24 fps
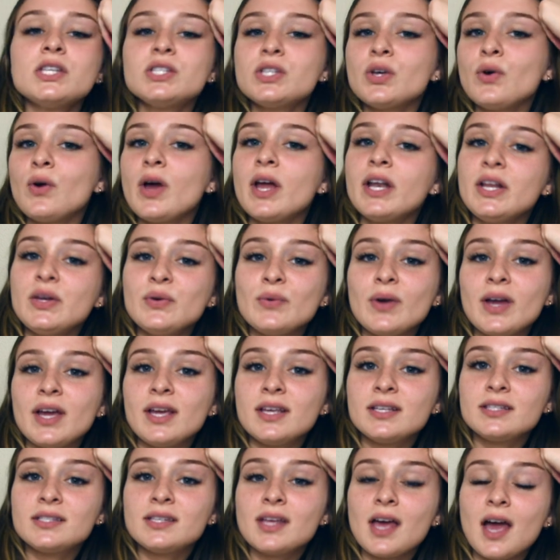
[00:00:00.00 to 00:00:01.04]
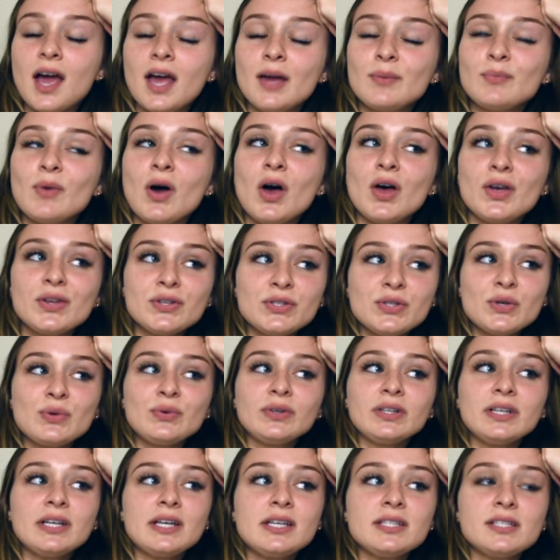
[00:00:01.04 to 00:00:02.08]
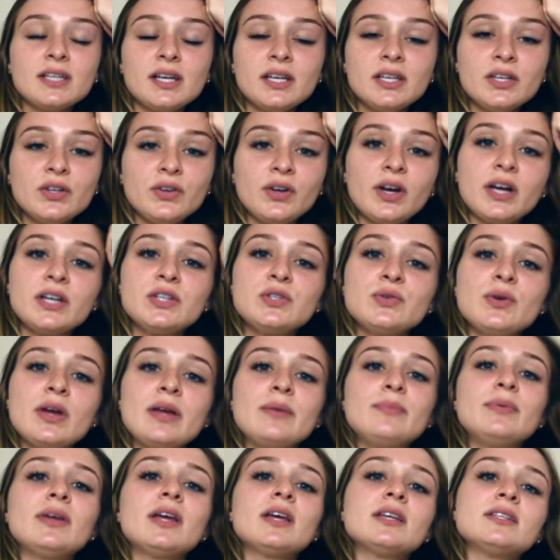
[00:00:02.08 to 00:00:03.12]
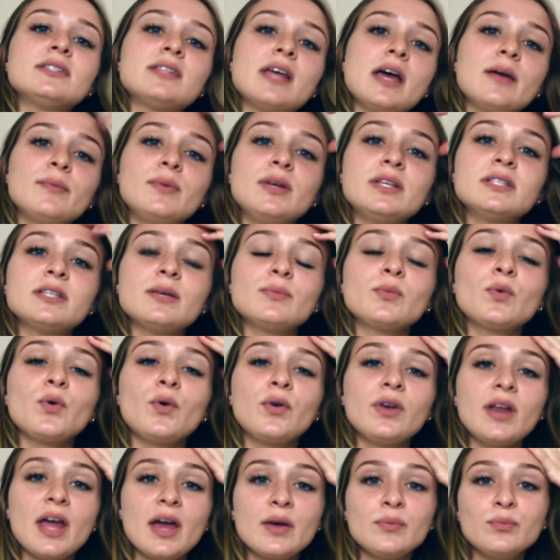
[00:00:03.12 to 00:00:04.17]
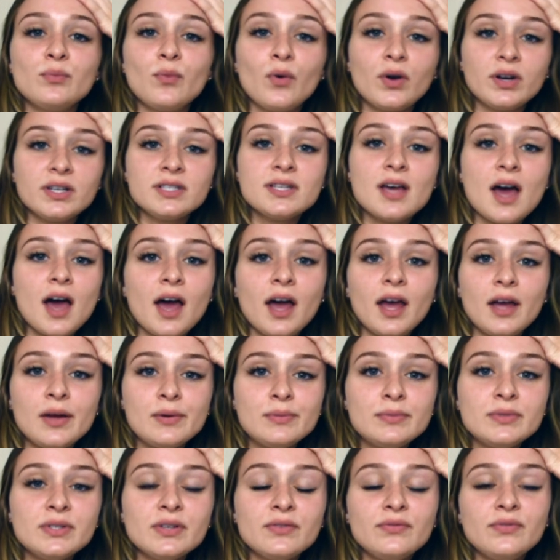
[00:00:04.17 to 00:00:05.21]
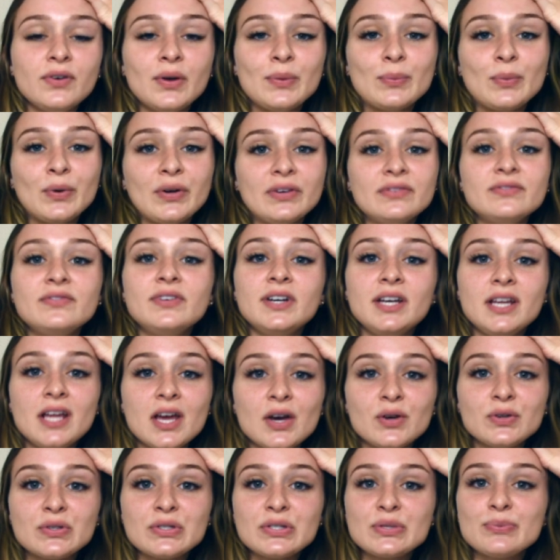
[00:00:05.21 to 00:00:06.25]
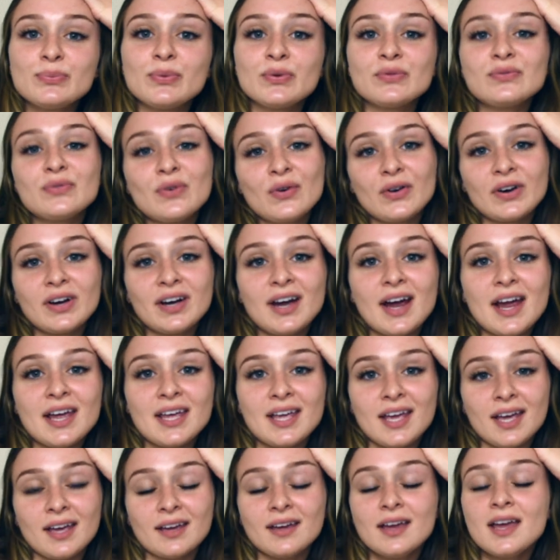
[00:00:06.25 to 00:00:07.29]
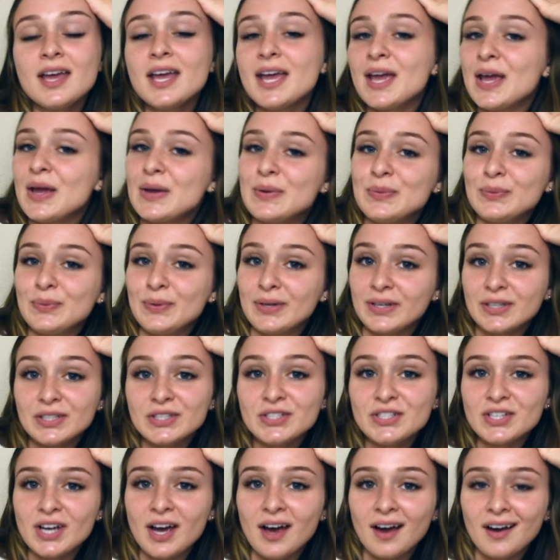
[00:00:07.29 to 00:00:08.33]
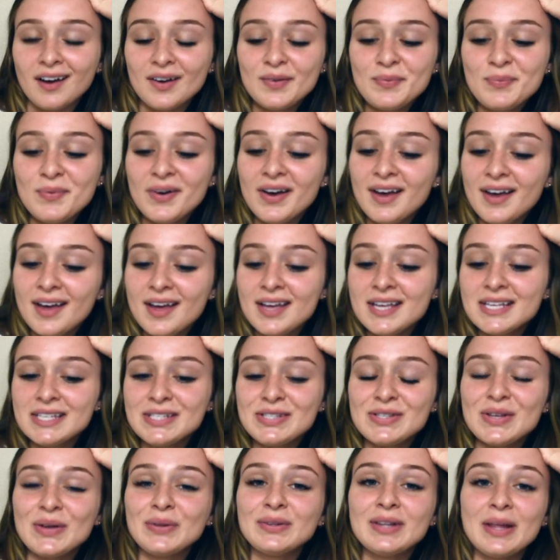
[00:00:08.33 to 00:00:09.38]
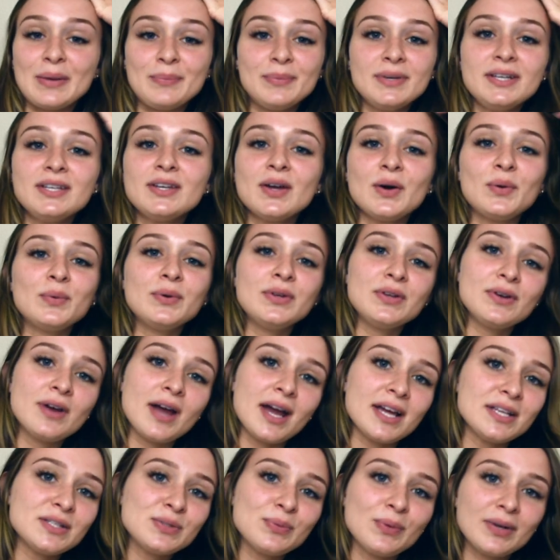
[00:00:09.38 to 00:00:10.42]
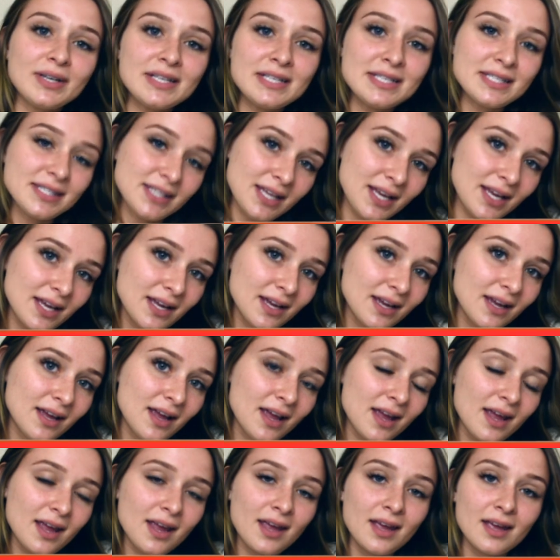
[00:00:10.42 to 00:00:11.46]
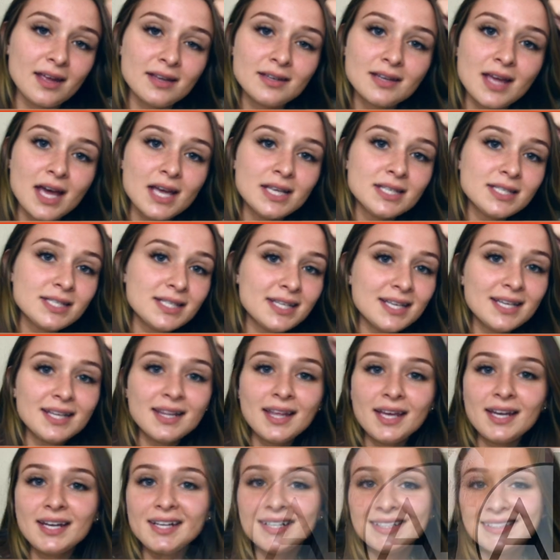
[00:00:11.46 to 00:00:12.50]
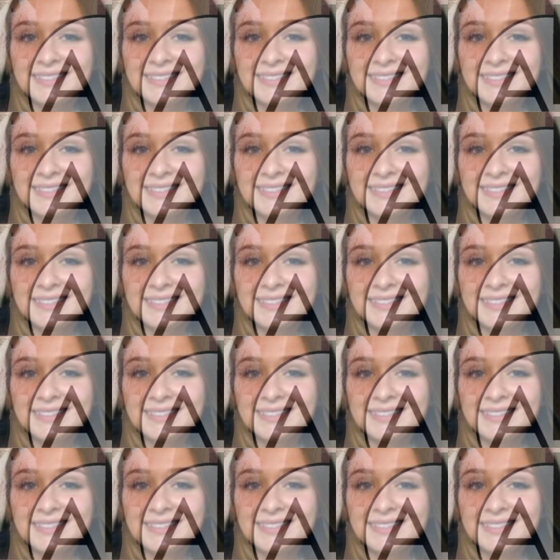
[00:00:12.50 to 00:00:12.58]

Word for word: So anyways, I'm also really excited to graduate because that means I'm going to have more time to film more videos before I get a real job. So let me know what you guys want to see, and I'll see you later.